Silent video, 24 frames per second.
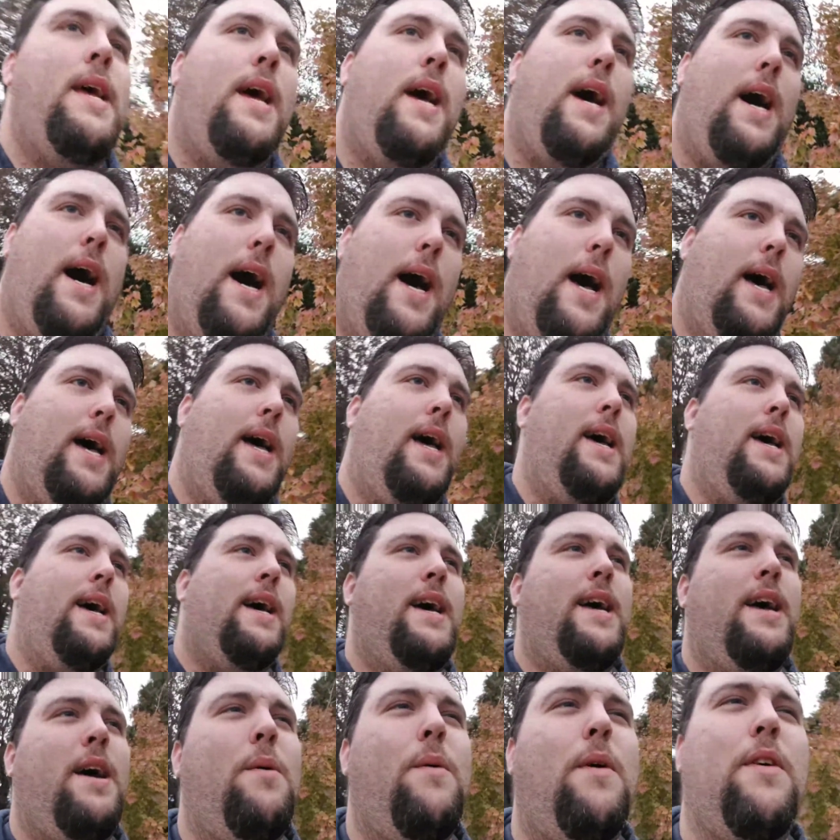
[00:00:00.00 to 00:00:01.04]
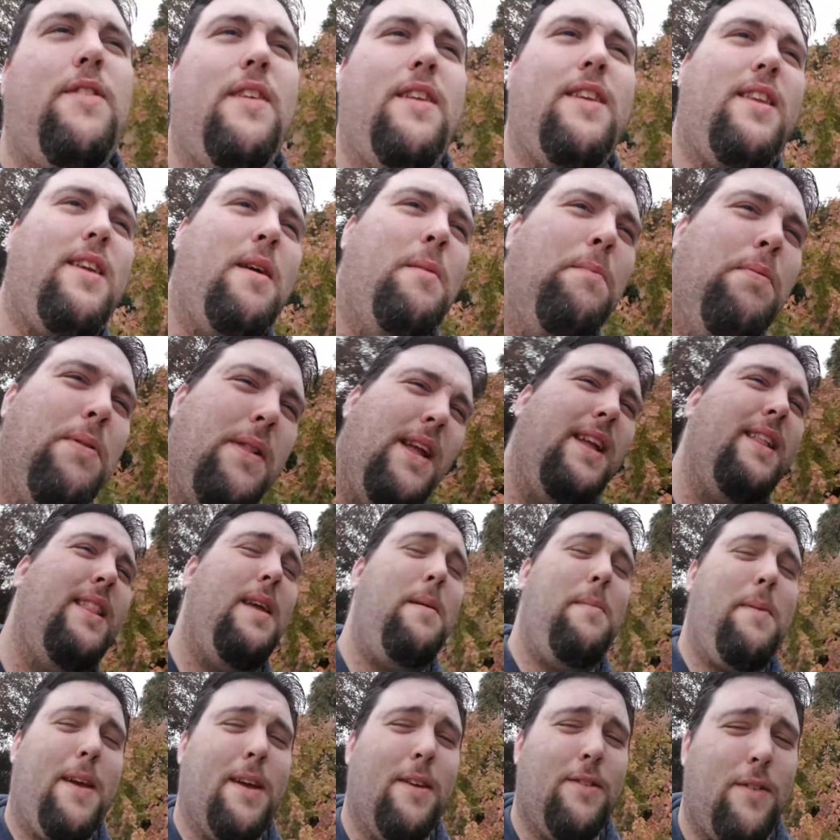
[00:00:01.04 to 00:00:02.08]
It wasn't completely
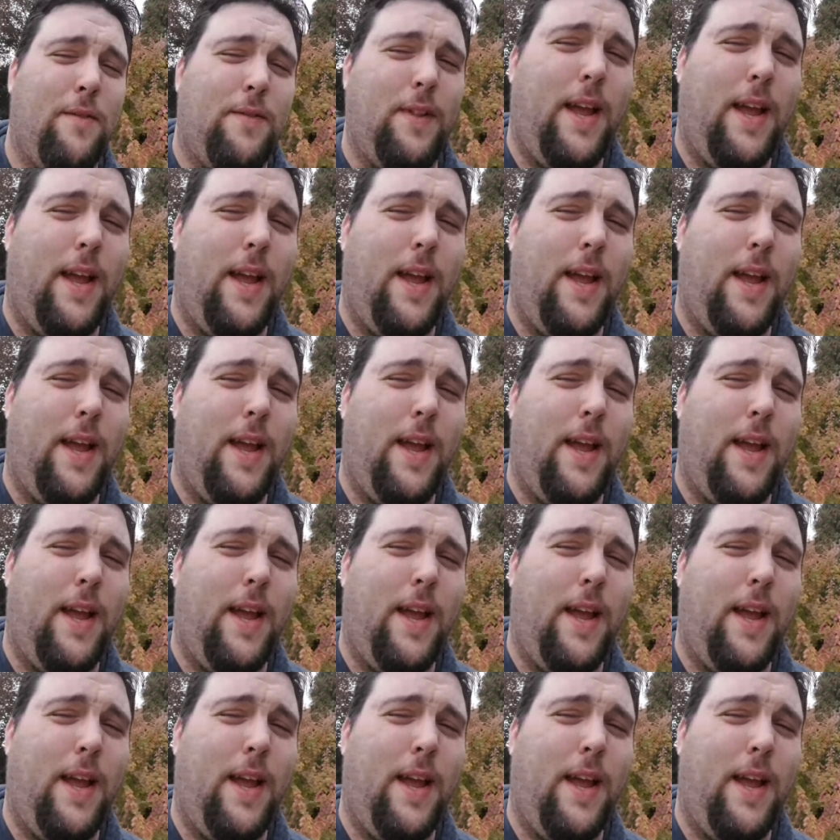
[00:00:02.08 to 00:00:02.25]
because of